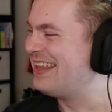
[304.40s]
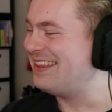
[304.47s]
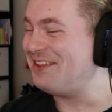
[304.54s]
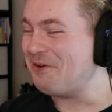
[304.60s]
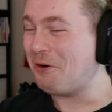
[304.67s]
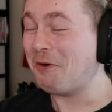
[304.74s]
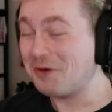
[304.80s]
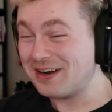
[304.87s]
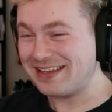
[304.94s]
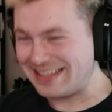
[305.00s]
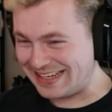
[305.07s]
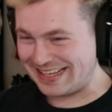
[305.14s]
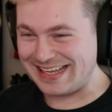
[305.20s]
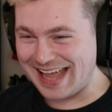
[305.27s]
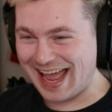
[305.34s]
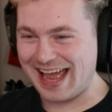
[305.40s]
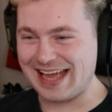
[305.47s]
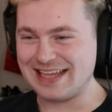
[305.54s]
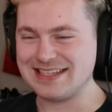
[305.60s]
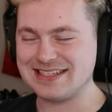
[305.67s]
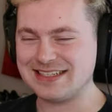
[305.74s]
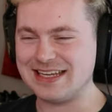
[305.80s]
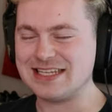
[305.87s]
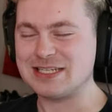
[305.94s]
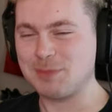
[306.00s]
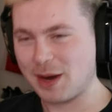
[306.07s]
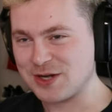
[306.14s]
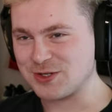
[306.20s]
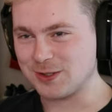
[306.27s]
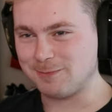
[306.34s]
the aura that he has is
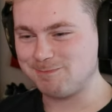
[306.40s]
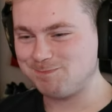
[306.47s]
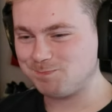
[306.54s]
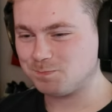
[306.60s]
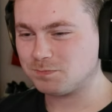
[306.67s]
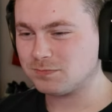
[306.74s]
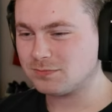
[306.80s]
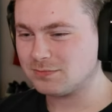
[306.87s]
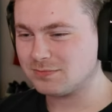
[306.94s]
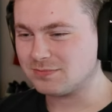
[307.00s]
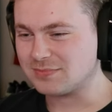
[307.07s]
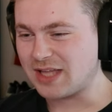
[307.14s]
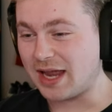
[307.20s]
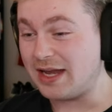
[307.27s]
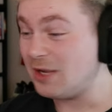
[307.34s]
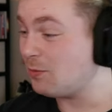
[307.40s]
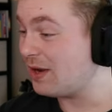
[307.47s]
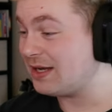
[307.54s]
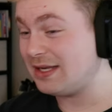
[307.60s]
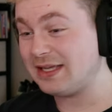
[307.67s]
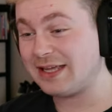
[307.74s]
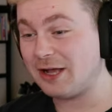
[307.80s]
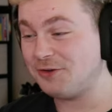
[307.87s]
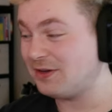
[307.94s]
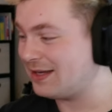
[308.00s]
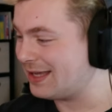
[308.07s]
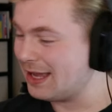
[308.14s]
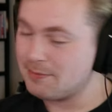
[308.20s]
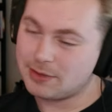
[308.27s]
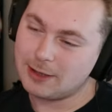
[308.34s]
special. And he went and he killed it
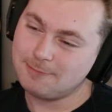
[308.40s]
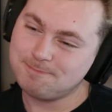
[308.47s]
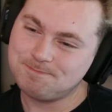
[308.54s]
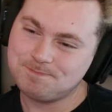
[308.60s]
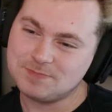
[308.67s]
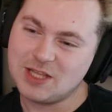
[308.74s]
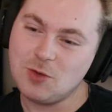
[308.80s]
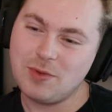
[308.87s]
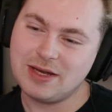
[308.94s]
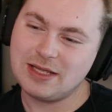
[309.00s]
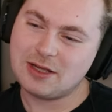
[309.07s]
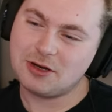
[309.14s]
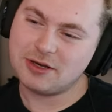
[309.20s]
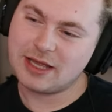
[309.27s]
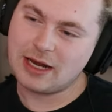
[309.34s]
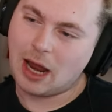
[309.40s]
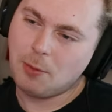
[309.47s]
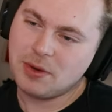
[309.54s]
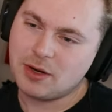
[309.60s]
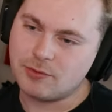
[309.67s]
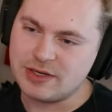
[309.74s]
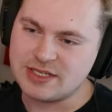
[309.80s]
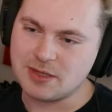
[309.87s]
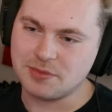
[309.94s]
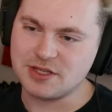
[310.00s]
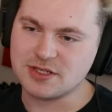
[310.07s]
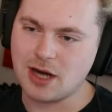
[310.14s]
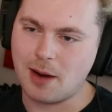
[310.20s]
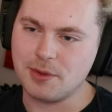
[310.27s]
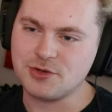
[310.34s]
again, bro. He went and he killed it again. I'm gonna read some of
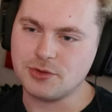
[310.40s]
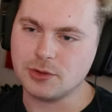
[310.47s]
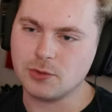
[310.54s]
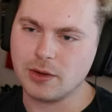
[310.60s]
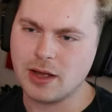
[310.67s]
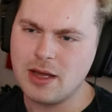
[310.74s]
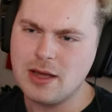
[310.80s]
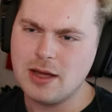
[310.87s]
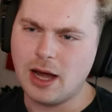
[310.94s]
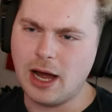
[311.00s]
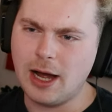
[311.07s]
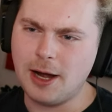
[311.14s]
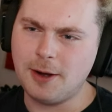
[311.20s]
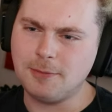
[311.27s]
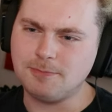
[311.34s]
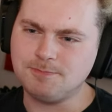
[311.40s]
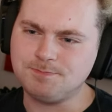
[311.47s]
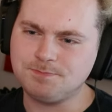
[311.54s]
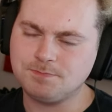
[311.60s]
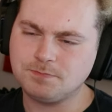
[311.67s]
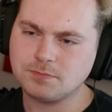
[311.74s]
these comments really quick. Um,